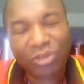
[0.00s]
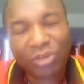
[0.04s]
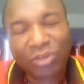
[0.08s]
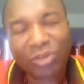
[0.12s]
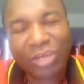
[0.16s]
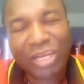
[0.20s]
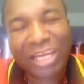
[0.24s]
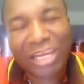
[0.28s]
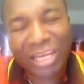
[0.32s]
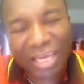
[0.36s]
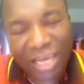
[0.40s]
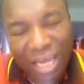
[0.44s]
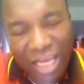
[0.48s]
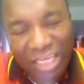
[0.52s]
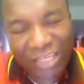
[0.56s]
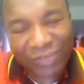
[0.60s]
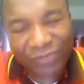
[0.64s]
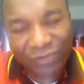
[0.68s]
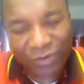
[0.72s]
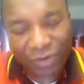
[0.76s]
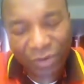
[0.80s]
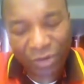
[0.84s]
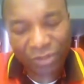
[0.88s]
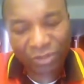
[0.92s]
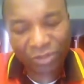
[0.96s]
he cares
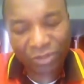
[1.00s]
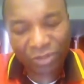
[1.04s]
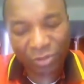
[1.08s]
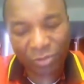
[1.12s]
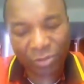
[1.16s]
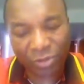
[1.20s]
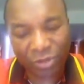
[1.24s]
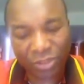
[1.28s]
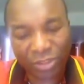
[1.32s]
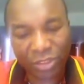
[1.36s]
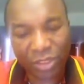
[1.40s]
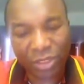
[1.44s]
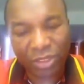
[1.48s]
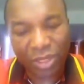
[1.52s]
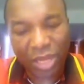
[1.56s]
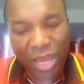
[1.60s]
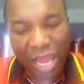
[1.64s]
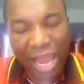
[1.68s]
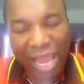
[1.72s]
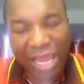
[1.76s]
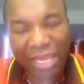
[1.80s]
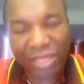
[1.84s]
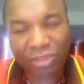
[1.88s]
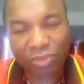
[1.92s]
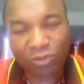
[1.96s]
for us so much,
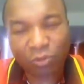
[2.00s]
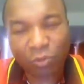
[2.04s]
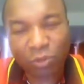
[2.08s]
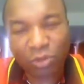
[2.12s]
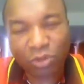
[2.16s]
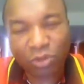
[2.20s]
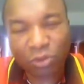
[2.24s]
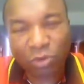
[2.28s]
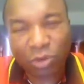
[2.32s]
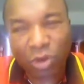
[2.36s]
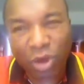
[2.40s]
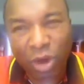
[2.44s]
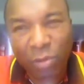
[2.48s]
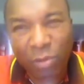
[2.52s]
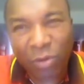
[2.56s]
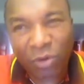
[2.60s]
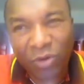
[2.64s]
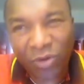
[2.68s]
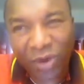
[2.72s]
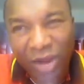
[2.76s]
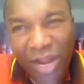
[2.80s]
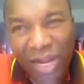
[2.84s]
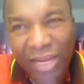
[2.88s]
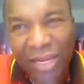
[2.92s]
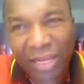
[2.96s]
and we should come
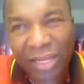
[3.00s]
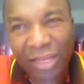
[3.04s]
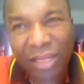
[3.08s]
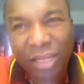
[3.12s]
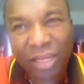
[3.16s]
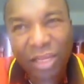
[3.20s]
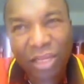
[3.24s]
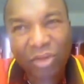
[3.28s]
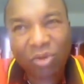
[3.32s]
already